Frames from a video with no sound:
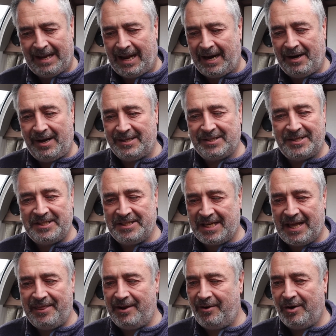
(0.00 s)
as I
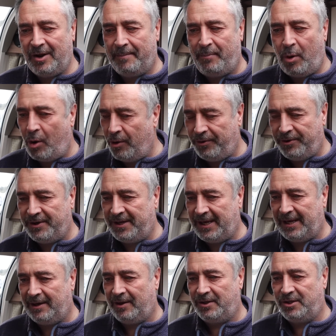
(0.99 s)
sat there and I pondered
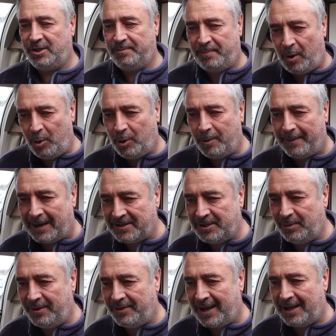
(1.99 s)
it and I spoke
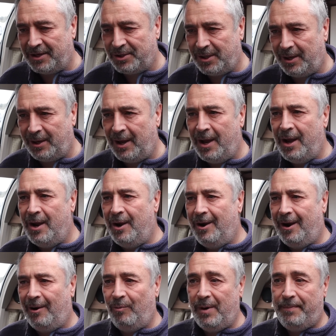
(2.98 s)
about it with Angela,
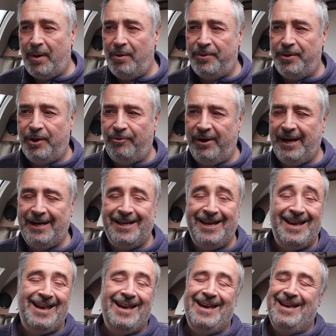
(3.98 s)
and we both agreed,
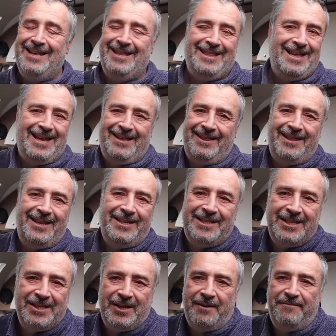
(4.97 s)

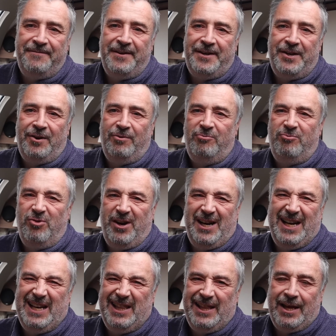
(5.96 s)
this isn't a video
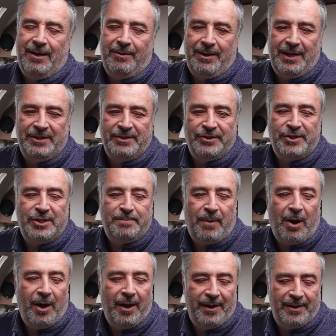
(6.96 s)
really that
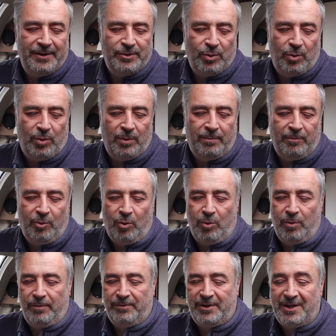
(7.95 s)
inspires or
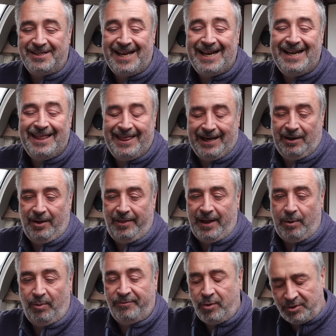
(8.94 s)
does anything like
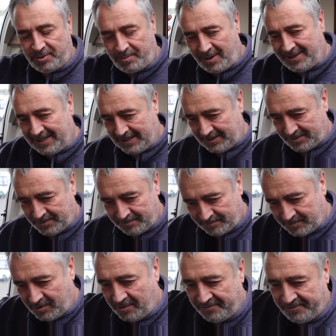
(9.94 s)
that. We've got some ideas
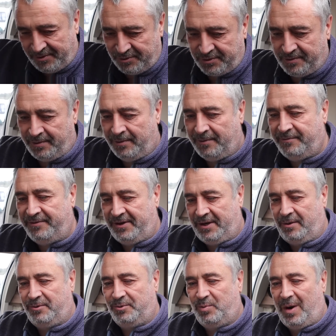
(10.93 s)
of future
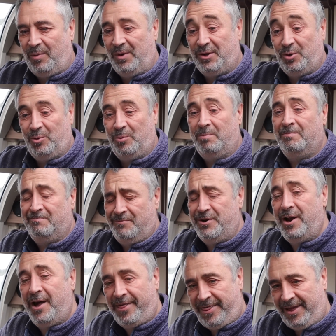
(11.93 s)
videos where we do
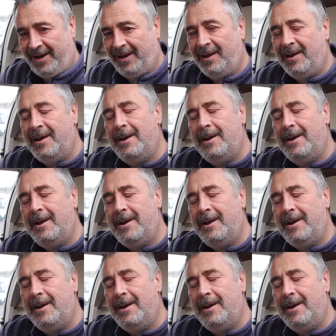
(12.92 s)
nothing.